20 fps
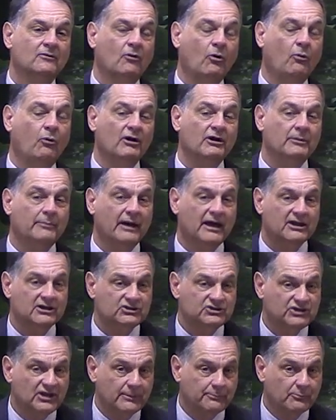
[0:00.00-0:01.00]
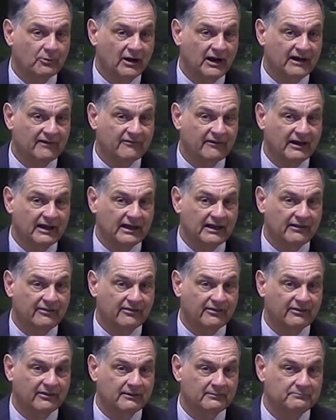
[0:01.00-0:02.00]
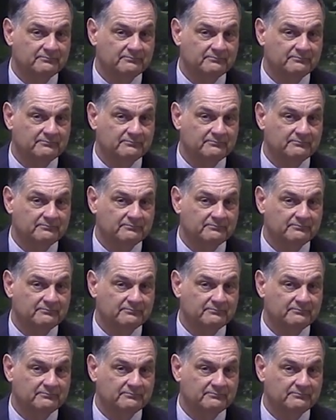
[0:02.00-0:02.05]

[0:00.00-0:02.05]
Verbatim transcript: Well, what about a shipwreck faith?